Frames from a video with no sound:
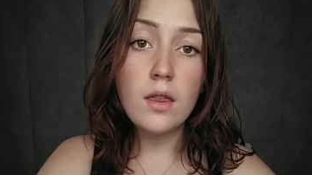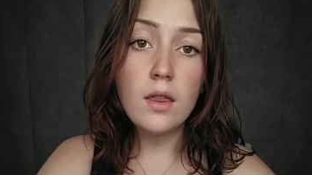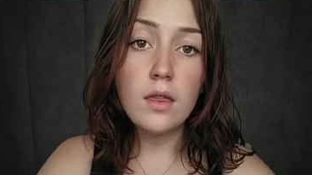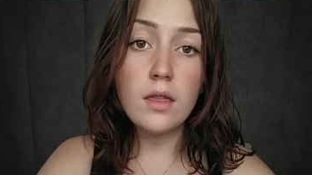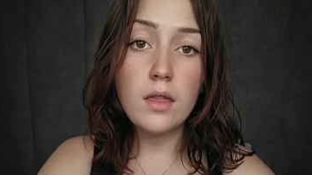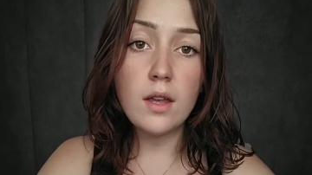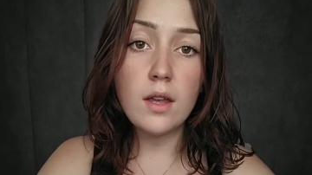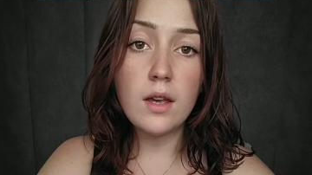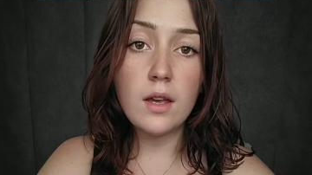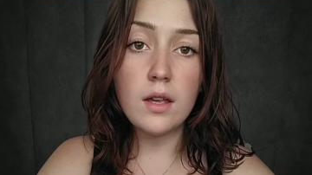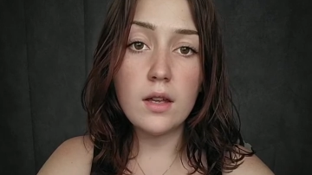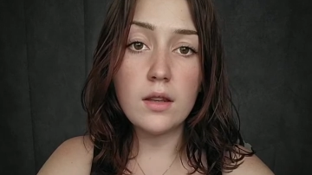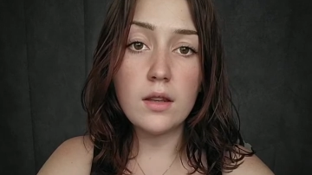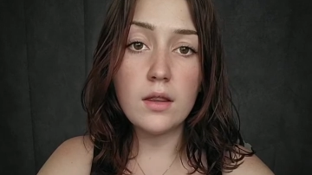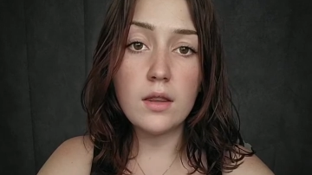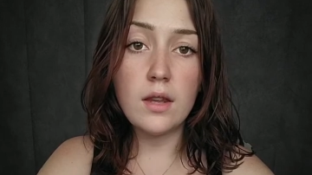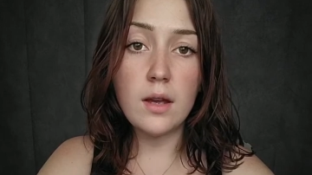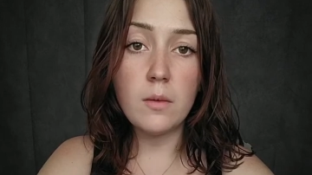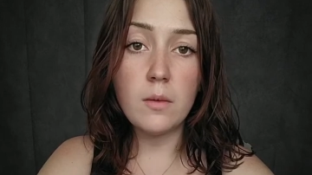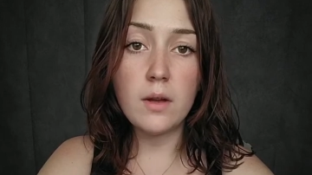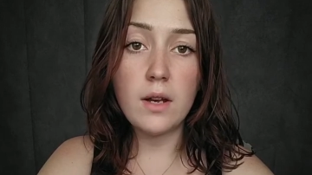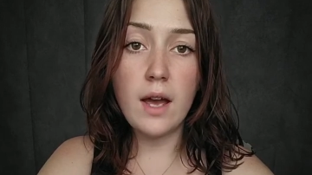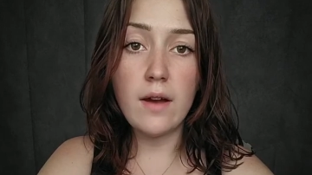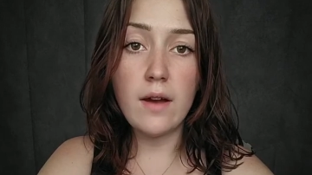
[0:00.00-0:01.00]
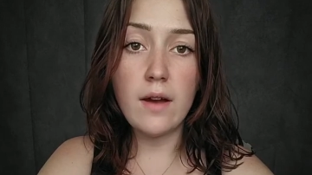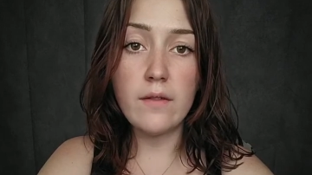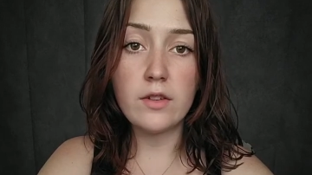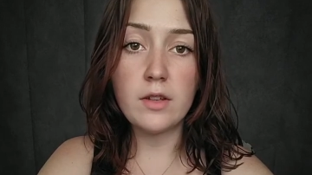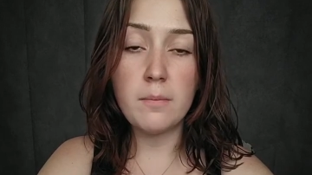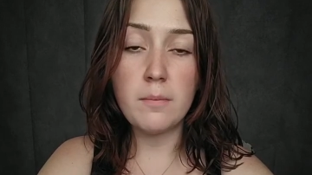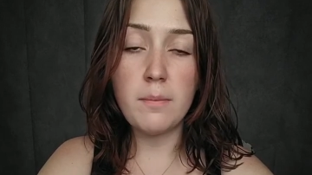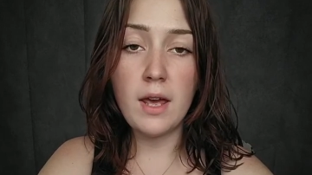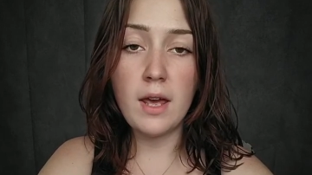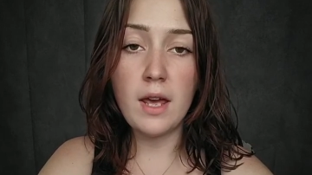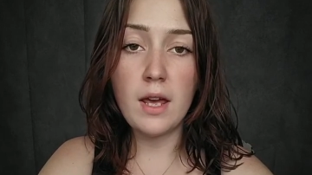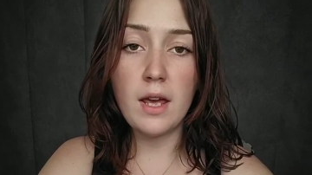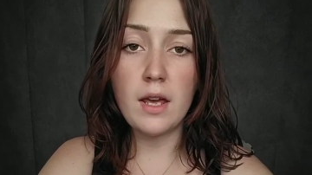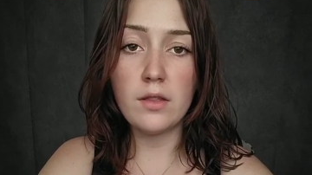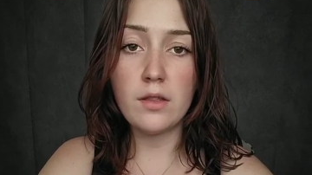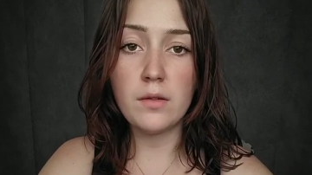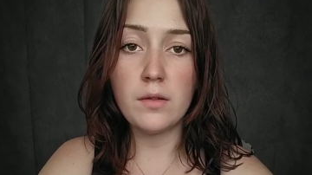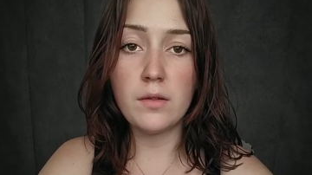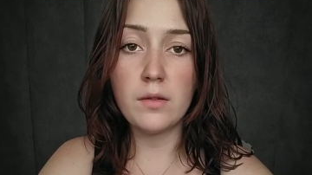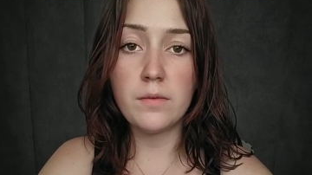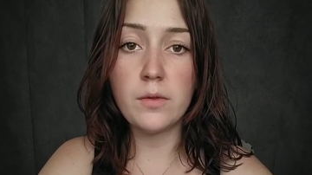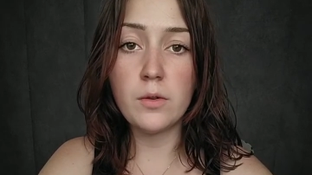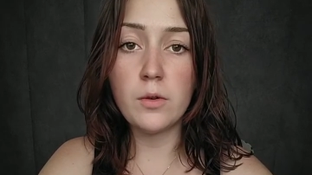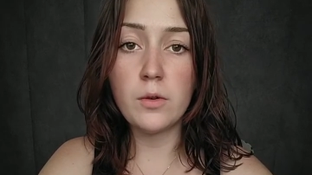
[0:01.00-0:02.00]
then they would have to pay
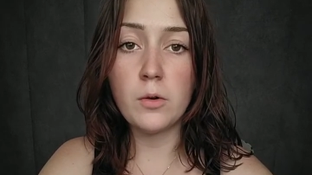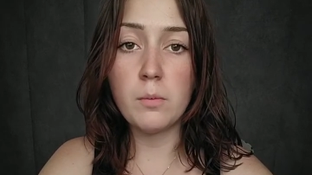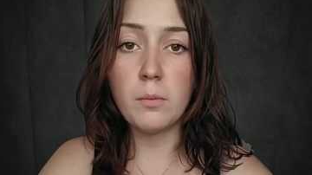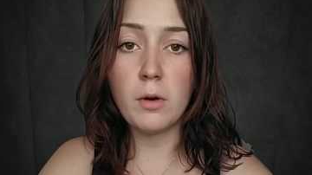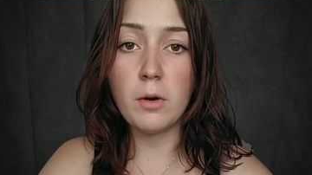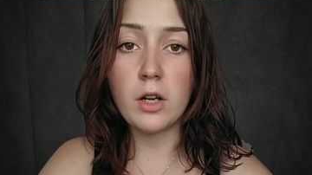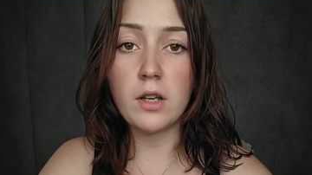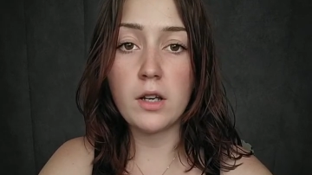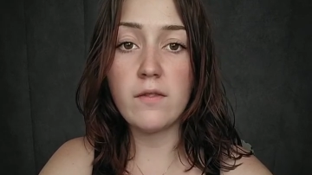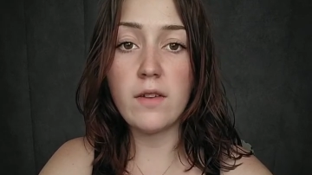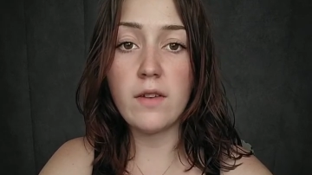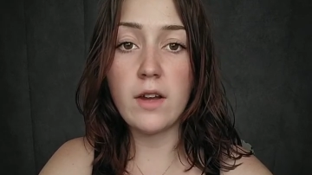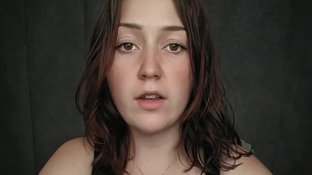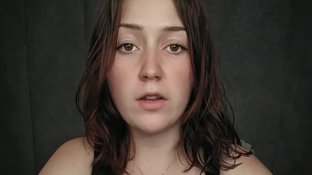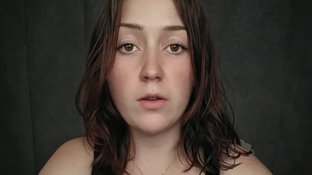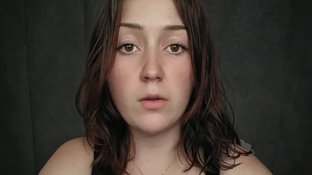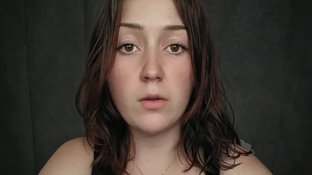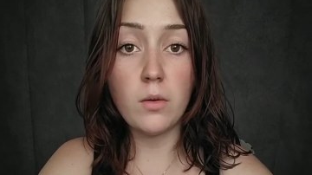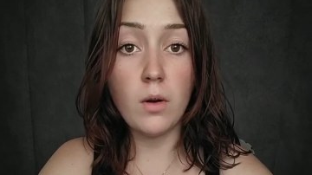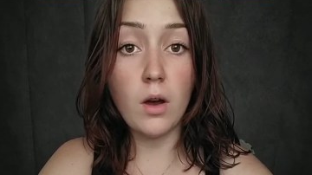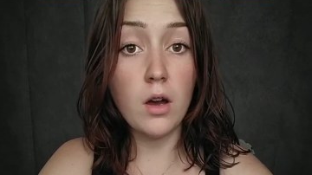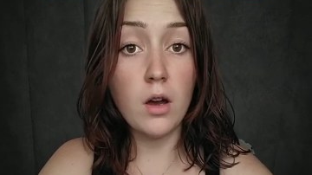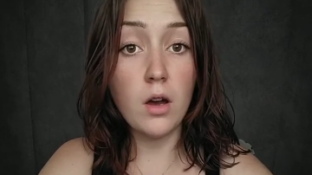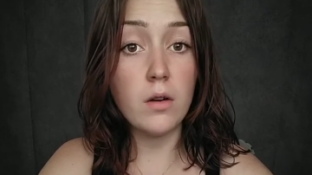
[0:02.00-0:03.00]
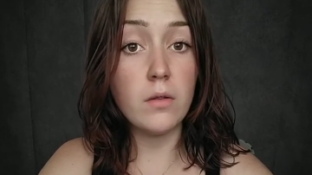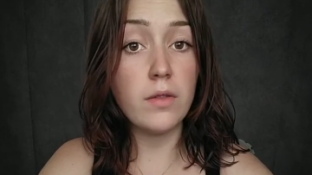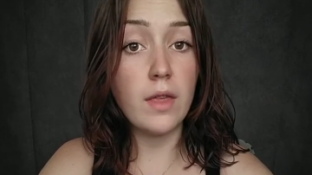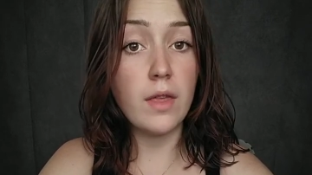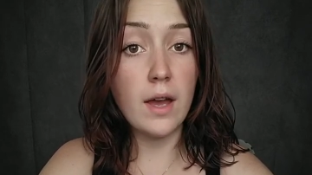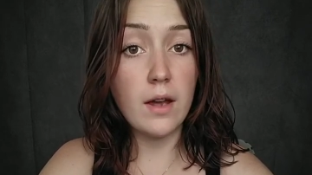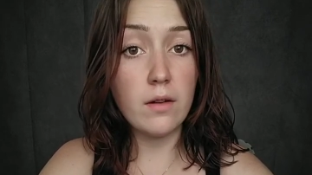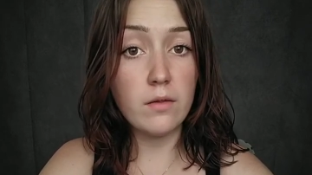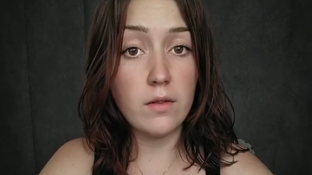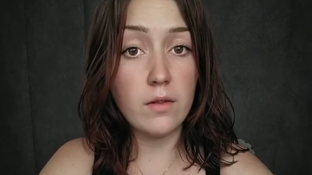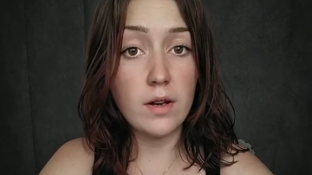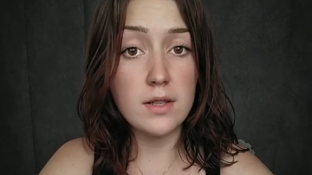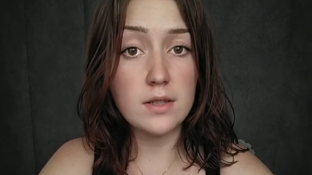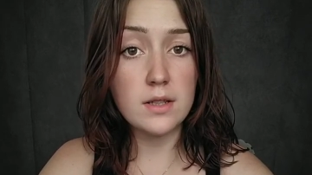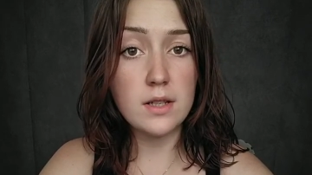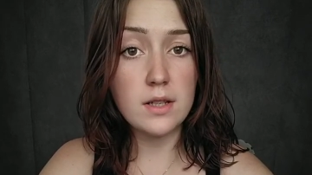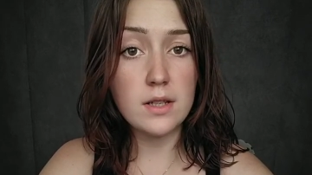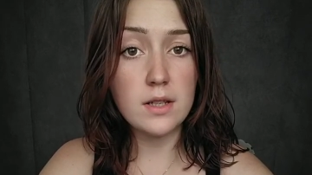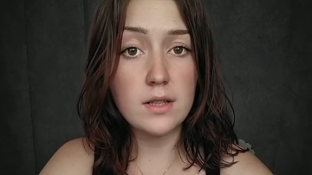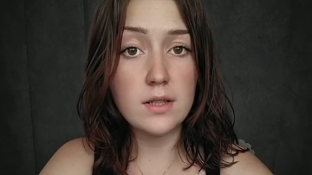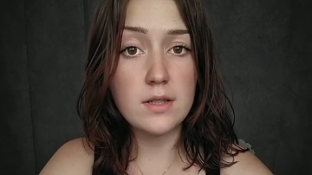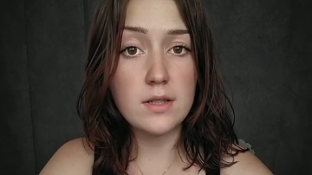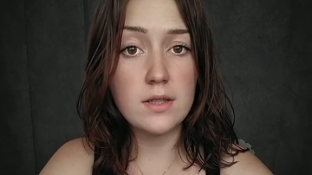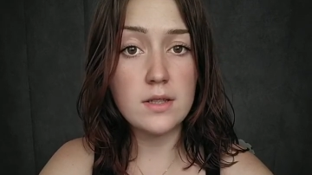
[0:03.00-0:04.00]
the full market value of that
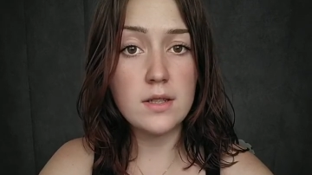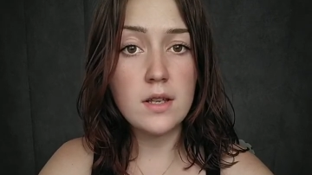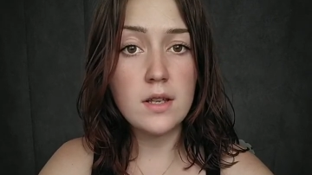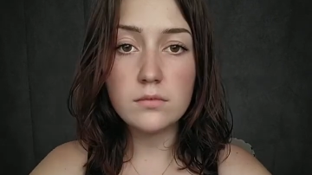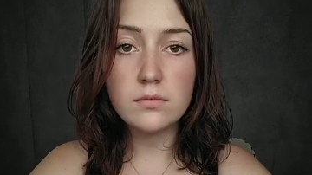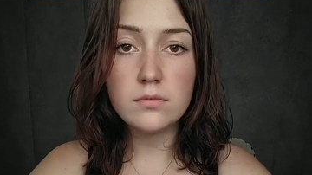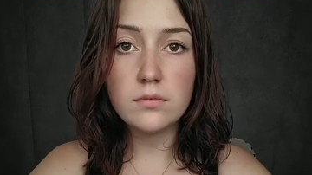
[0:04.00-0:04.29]
residence.